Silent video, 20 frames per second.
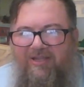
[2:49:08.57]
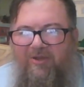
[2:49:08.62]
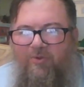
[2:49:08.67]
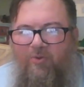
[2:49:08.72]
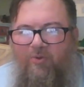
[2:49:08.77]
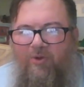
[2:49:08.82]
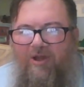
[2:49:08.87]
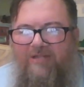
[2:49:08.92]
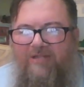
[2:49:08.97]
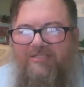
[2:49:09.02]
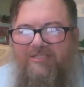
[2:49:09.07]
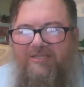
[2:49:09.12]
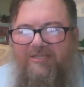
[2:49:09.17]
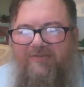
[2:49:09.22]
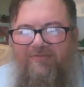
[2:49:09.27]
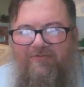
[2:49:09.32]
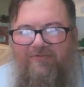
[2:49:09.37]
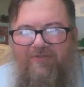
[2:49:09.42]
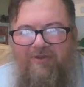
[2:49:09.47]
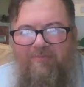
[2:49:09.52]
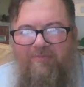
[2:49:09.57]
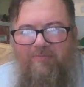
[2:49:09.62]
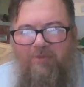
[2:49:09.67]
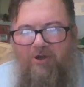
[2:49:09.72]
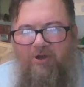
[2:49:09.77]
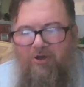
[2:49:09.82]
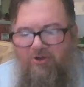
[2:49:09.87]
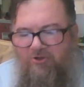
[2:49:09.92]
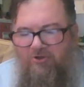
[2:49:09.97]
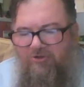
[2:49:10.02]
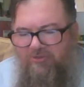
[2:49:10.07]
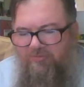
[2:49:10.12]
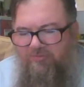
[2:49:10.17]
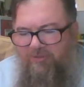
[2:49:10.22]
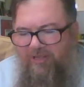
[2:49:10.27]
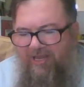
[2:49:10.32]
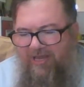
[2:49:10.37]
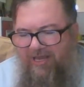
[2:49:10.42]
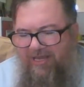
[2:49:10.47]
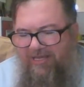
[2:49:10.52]
Watching football. Who's
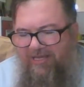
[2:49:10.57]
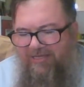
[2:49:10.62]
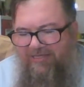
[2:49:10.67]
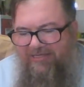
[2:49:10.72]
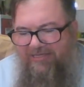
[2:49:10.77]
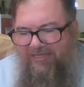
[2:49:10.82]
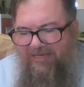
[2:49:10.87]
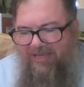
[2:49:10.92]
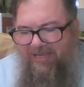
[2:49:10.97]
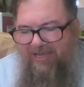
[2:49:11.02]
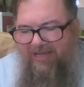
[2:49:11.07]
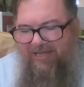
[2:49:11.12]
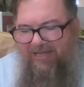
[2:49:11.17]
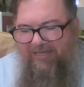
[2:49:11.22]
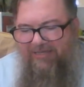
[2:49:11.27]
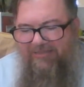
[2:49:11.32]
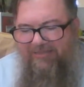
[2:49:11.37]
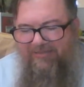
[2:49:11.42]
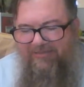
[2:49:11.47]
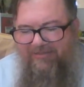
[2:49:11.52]
playing tonight?